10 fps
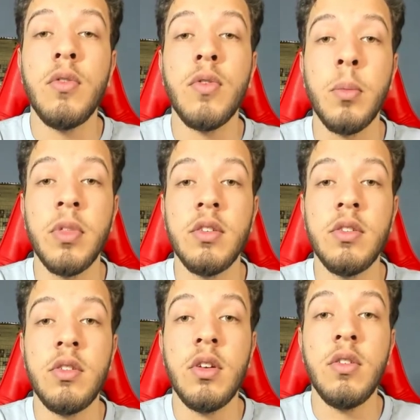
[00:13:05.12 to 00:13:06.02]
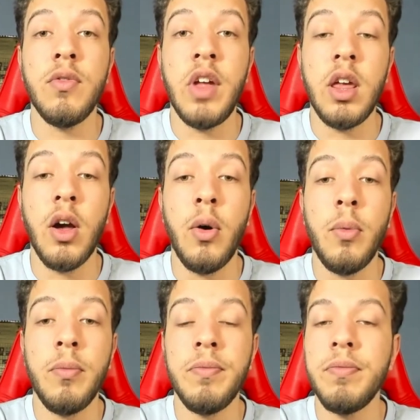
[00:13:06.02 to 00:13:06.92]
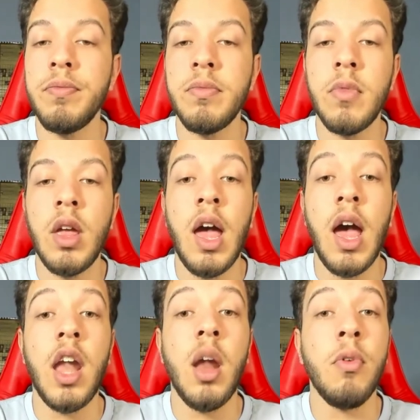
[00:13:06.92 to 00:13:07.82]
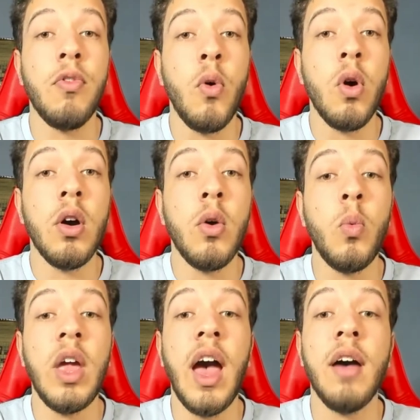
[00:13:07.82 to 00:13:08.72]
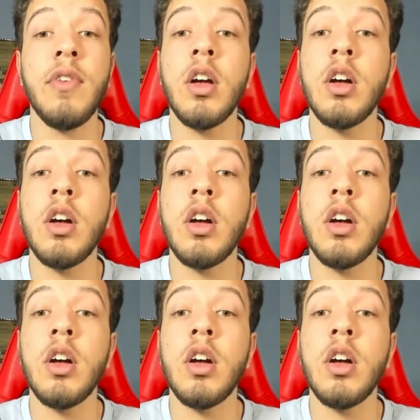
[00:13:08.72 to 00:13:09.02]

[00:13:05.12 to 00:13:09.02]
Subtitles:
from this video. At number 4, we have